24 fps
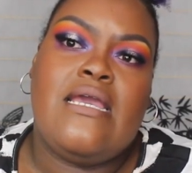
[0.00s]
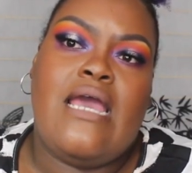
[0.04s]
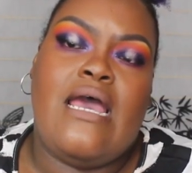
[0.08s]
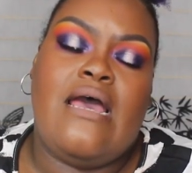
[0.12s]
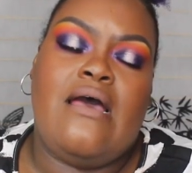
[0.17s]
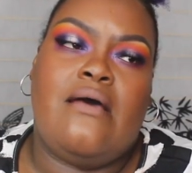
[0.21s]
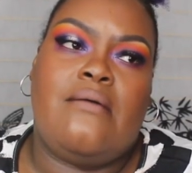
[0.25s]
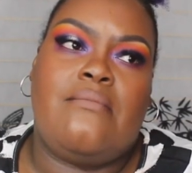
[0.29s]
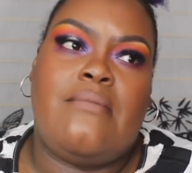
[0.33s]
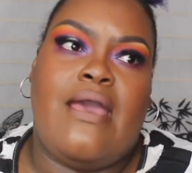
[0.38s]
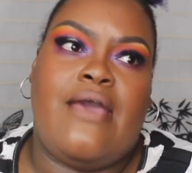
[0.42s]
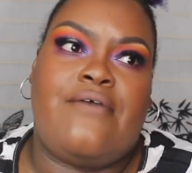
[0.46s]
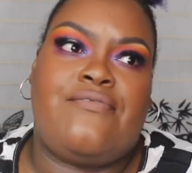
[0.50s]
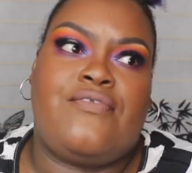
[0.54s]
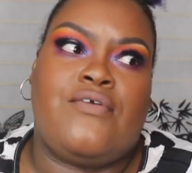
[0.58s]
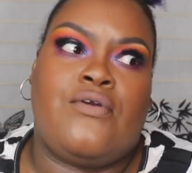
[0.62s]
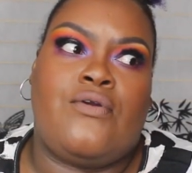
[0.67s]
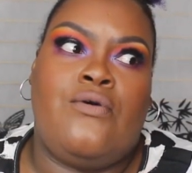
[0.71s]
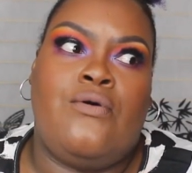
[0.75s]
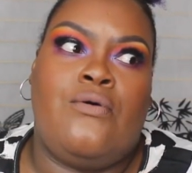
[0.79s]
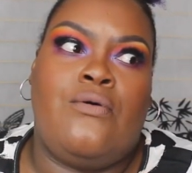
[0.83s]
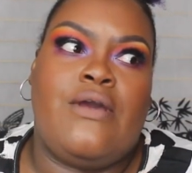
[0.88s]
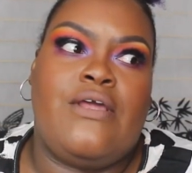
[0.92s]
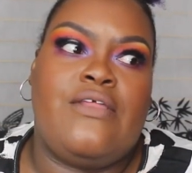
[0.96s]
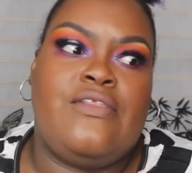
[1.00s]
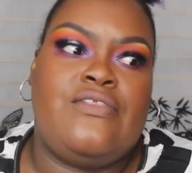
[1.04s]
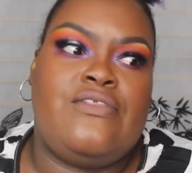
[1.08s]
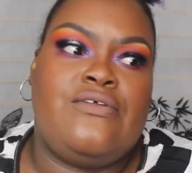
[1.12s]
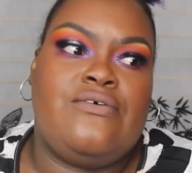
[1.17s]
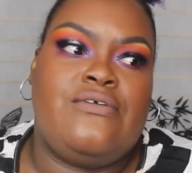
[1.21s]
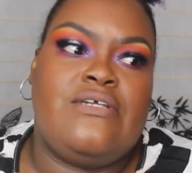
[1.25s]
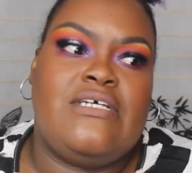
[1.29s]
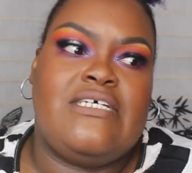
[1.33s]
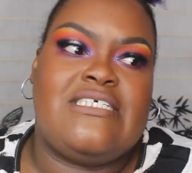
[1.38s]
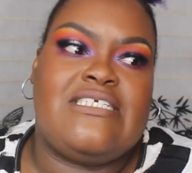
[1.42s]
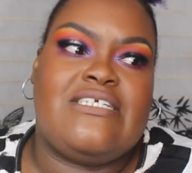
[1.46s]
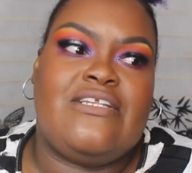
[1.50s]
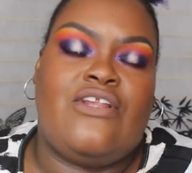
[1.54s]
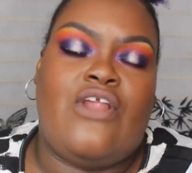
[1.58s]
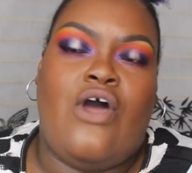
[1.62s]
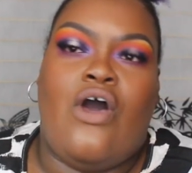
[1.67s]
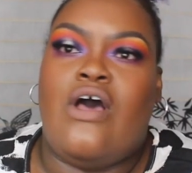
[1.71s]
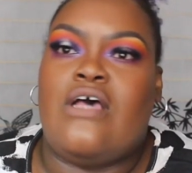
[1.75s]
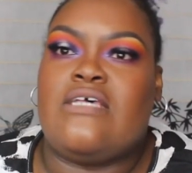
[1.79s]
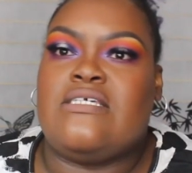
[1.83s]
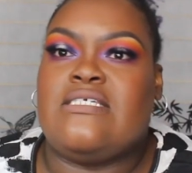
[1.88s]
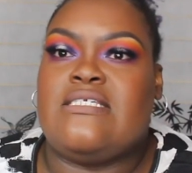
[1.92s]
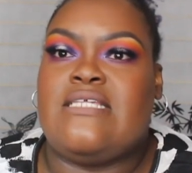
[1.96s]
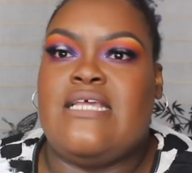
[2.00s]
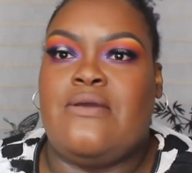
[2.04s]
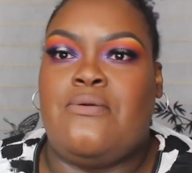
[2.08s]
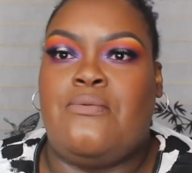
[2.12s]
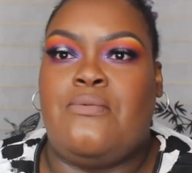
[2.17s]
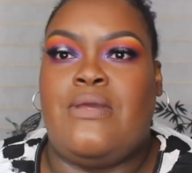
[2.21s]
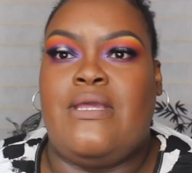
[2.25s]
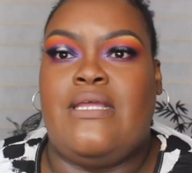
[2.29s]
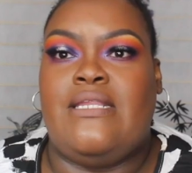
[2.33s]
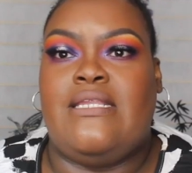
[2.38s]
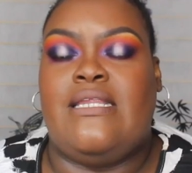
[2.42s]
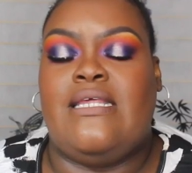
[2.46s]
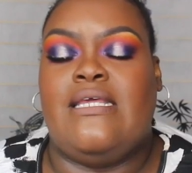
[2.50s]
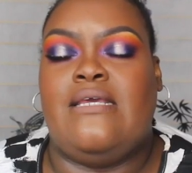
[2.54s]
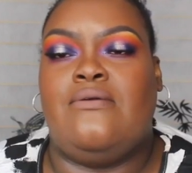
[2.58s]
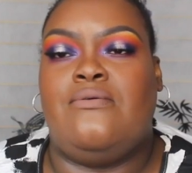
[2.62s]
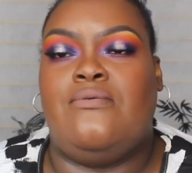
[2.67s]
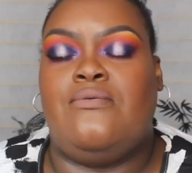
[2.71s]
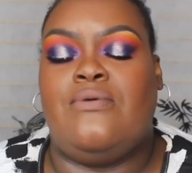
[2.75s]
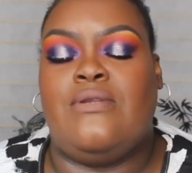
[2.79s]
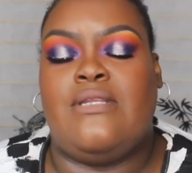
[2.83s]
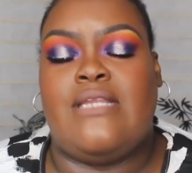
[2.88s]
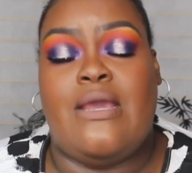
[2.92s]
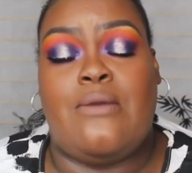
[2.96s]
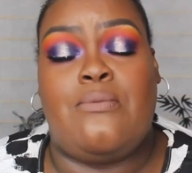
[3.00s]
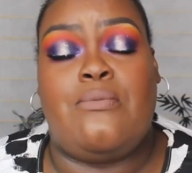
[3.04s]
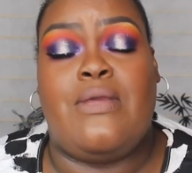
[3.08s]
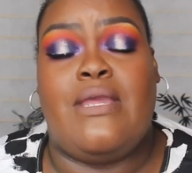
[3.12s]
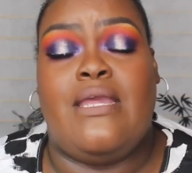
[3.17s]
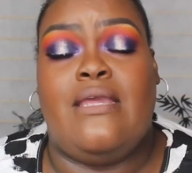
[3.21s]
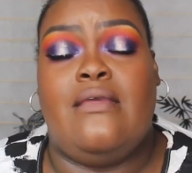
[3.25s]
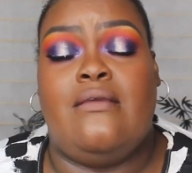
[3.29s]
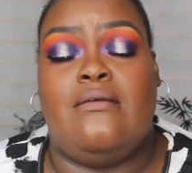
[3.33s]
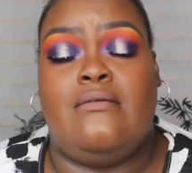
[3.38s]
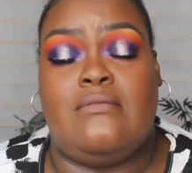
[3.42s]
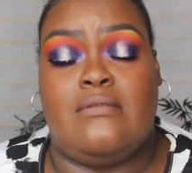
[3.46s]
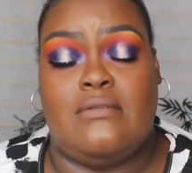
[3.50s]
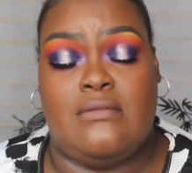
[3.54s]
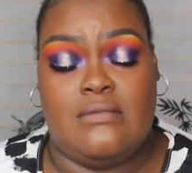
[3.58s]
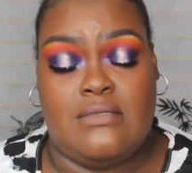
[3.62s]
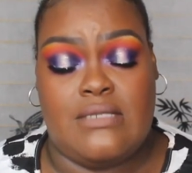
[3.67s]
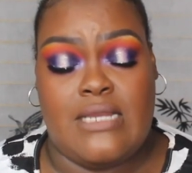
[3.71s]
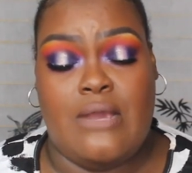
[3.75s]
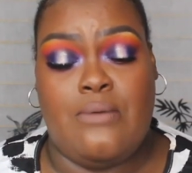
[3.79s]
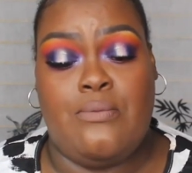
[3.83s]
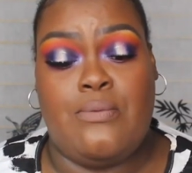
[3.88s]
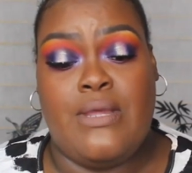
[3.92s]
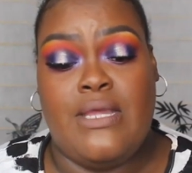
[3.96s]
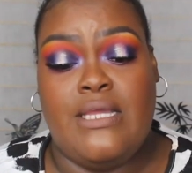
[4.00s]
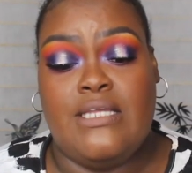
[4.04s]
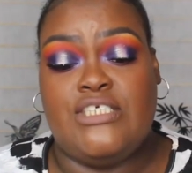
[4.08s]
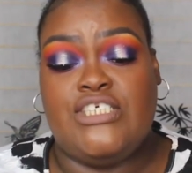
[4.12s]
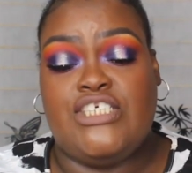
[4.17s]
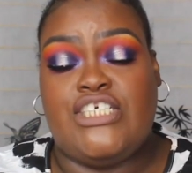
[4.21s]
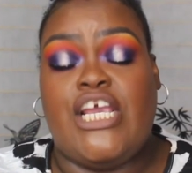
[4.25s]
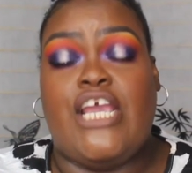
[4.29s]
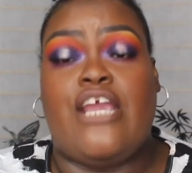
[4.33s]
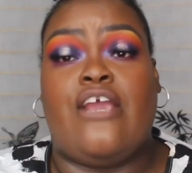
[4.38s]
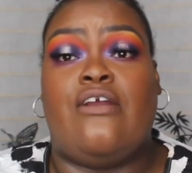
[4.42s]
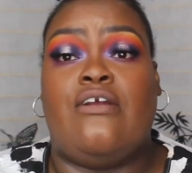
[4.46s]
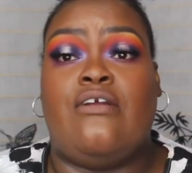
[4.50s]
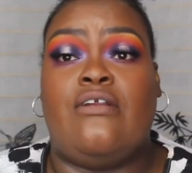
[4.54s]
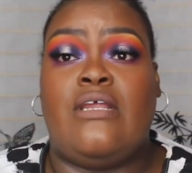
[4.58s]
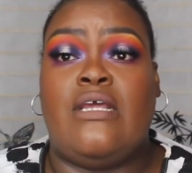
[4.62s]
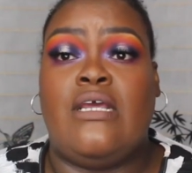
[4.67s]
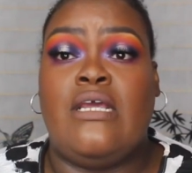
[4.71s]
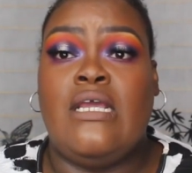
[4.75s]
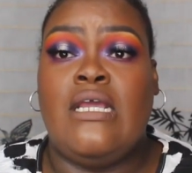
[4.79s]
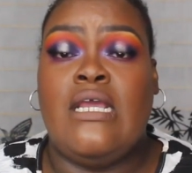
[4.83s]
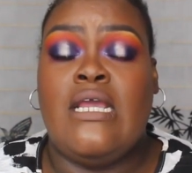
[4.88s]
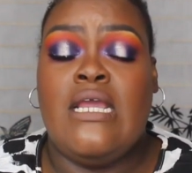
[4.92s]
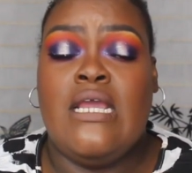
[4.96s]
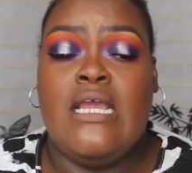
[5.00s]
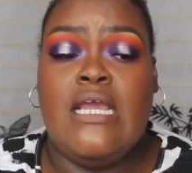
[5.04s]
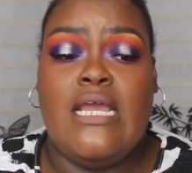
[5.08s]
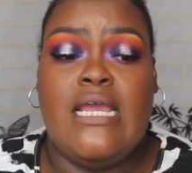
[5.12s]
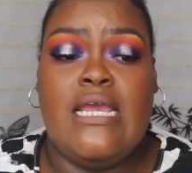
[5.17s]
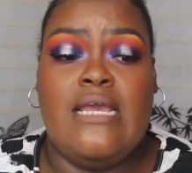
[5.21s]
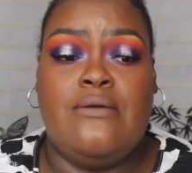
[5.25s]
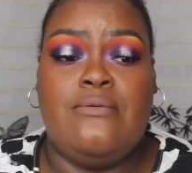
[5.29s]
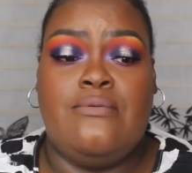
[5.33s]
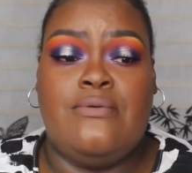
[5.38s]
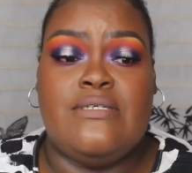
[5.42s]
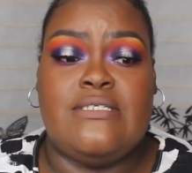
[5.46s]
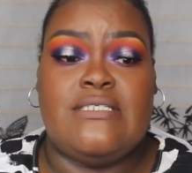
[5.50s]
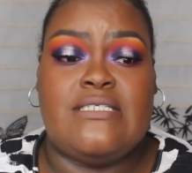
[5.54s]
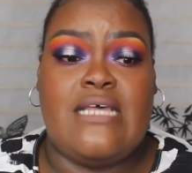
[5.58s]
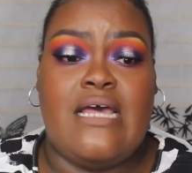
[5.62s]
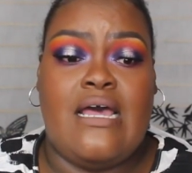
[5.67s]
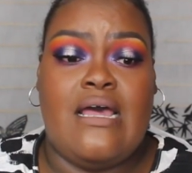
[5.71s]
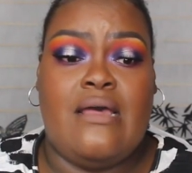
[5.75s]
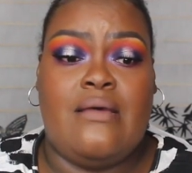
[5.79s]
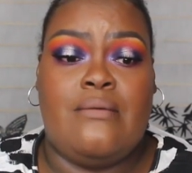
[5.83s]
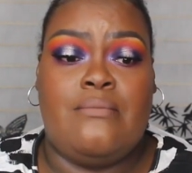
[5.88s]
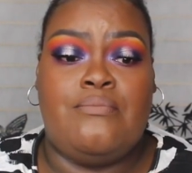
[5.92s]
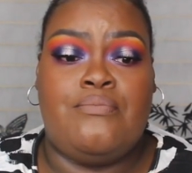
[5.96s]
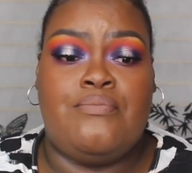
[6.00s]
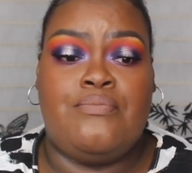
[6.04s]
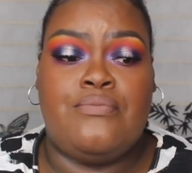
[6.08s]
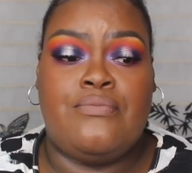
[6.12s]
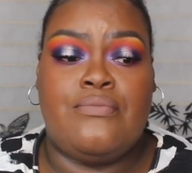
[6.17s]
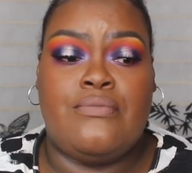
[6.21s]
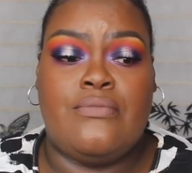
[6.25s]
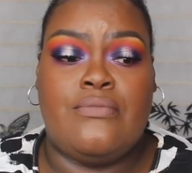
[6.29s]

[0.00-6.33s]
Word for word: um, after going through this loss that we that we that we shared it was um